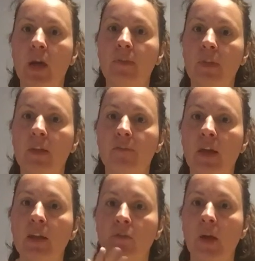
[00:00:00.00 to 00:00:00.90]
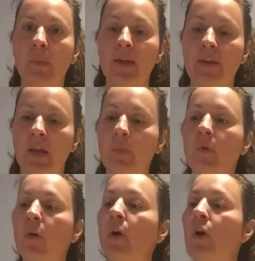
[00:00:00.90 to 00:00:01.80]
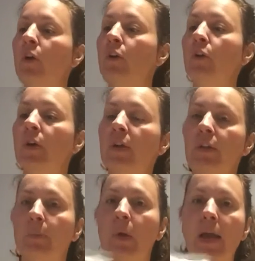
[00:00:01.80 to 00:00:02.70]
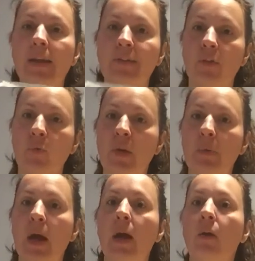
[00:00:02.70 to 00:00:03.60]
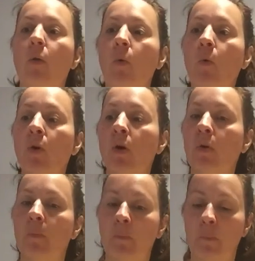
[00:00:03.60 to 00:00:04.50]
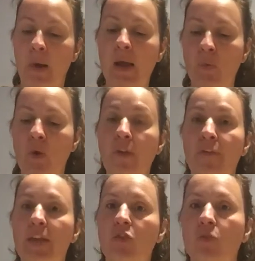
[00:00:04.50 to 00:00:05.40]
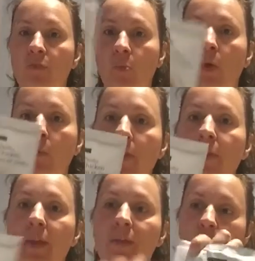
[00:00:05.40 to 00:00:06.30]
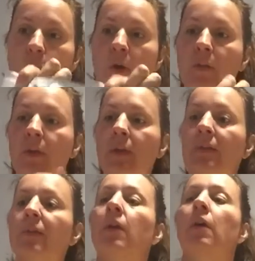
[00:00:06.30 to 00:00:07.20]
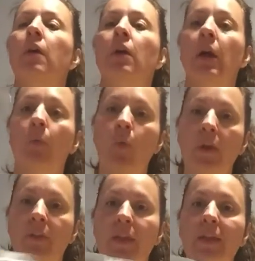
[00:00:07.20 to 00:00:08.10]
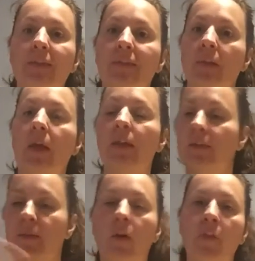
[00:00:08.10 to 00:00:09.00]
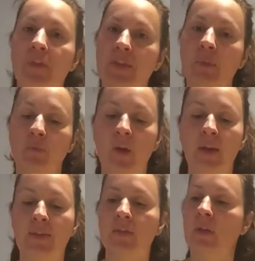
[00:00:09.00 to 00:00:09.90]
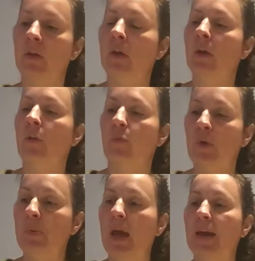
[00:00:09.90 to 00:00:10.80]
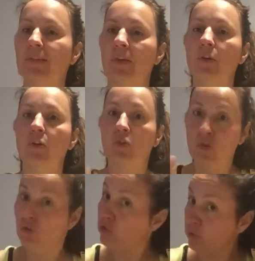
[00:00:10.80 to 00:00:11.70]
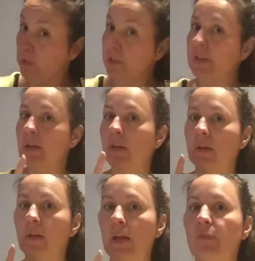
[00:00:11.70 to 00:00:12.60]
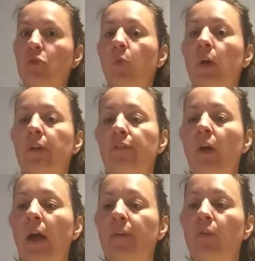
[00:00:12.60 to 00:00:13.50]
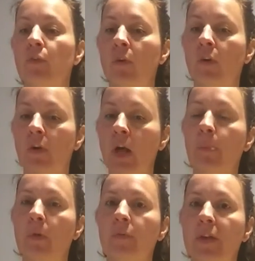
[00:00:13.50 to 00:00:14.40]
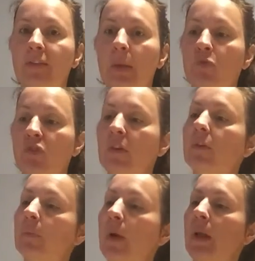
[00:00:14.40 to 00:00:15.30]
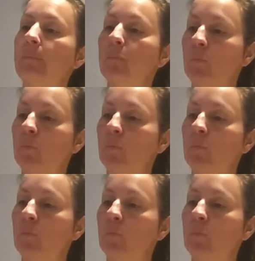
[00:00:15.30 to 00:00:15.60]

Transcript: at the event, you're at my table, you can either buy it as a three pack or buy one of each. So if you want one of this, one of this, and one of this, and it's all the same price. Three packs are usually $11.25. There are a couple of exceptions, but